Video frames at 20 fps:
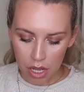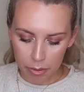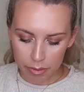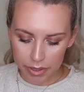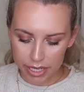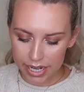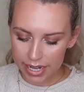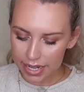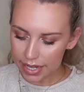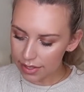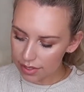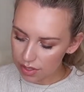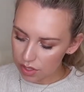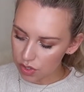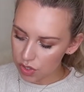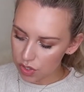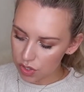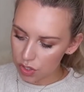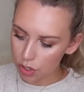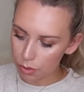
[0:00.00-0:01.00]
but it
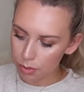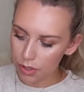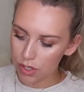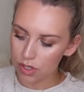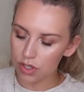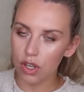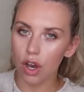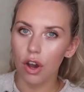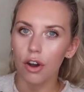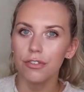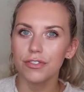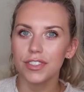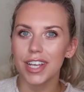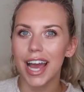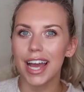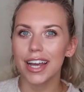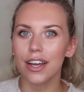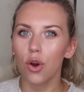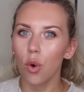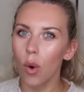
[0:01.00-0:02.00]
is super soft
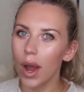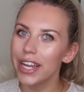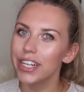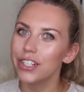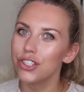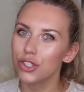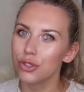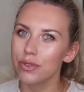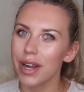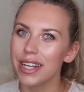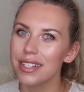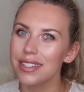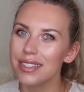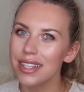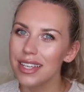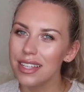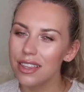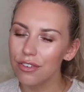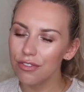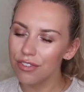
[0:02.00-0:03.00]
and quite
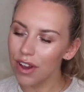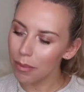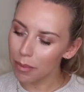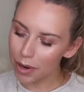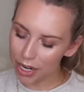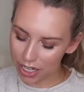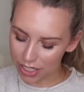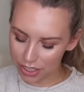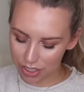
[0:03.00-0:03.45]
dressy, the fabric.